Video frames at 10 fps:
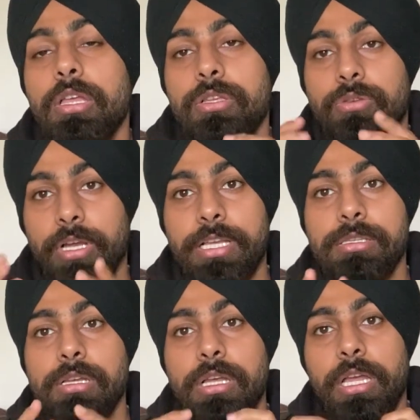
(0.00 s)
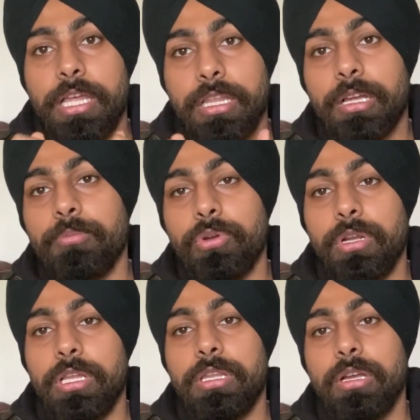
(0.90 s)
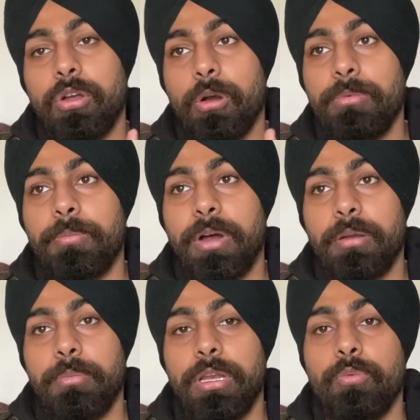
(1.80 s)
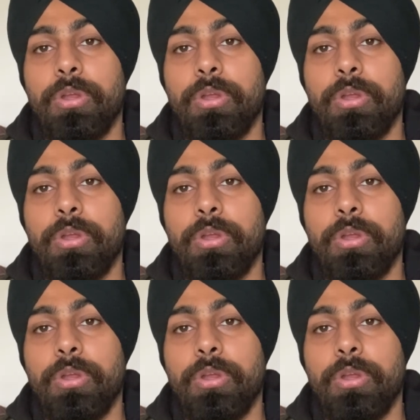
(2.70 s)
so guys, in the co-op department,